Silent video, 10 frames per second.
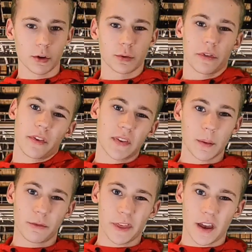which was the
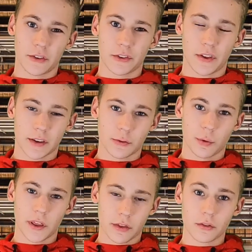same for the
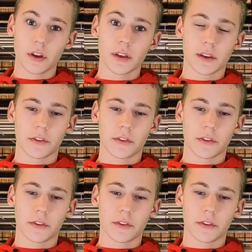SSX303,